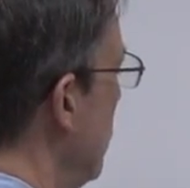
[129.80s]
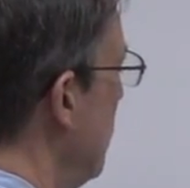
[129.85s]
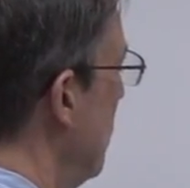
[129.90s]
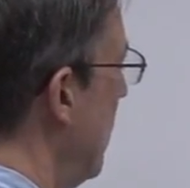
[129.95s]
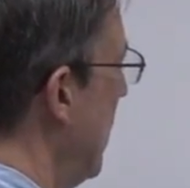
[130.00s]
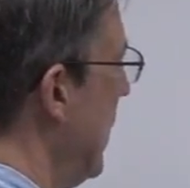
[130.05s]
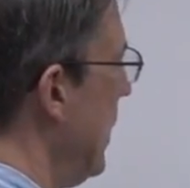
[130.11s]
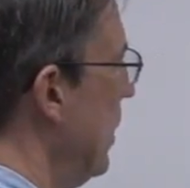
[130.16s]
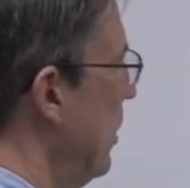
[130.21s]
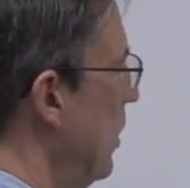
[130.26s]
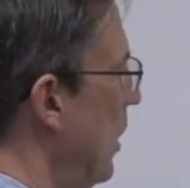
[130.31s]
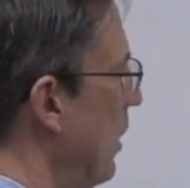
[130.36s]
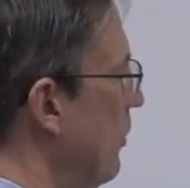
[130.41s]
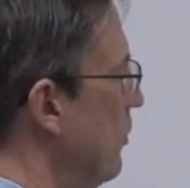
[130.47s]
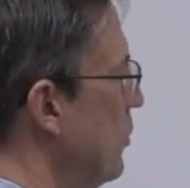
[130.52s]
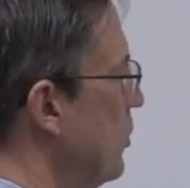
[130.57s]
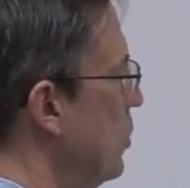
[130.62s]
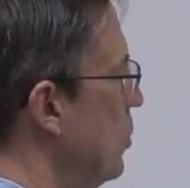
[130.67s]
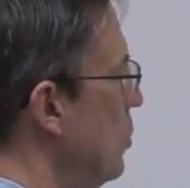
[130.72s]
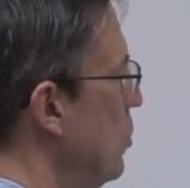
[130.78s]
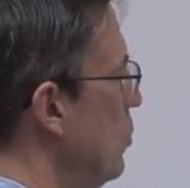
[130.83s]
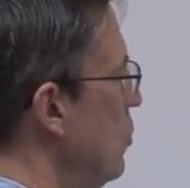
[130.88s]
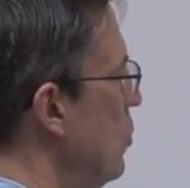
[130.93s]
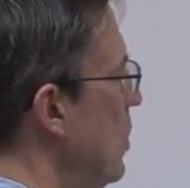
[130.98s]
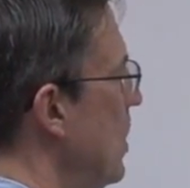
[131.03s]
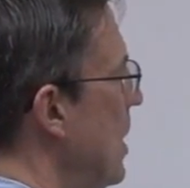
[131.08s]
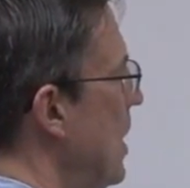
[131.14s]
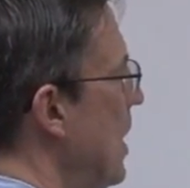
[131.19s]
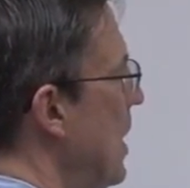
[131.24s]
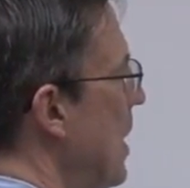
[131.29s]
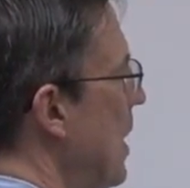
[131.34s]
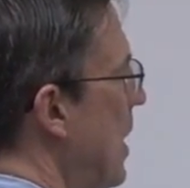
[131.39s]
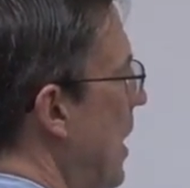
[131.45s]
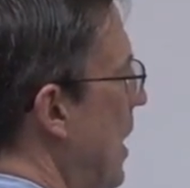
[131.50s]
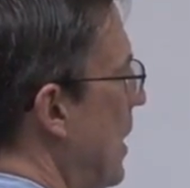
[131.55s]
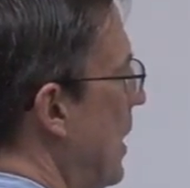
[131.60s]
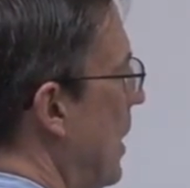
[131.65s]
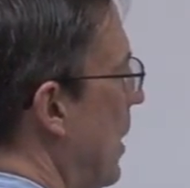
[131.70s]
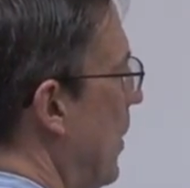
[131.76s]
numerator of 2,
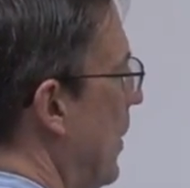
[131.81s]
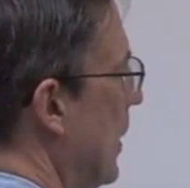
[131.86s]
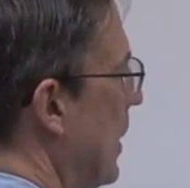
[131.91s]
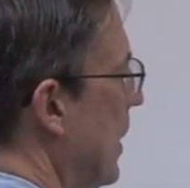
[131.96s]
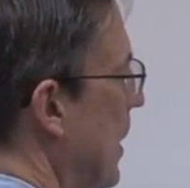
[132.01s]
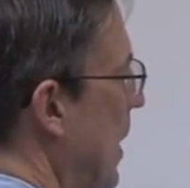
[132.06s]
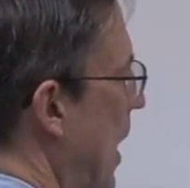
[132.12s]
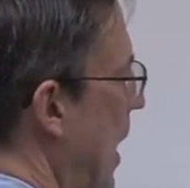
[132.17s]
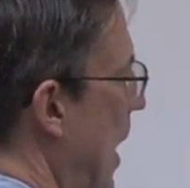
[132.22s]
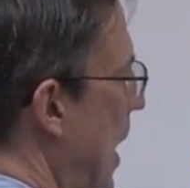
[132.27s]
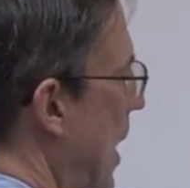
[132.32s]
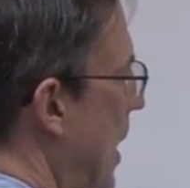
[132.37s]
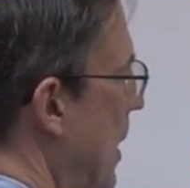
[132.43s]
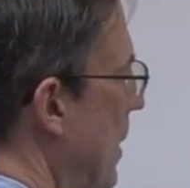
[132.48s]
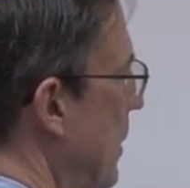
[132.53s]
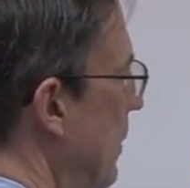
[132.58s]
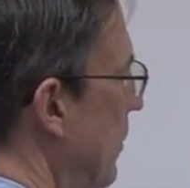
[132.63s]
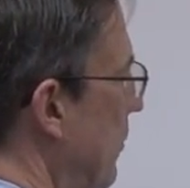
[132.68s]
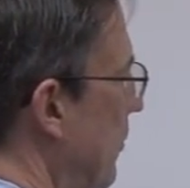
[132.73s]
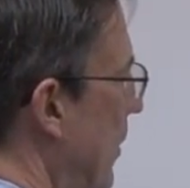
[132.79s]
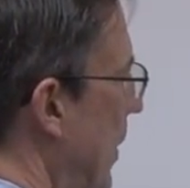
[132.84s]
and now I can add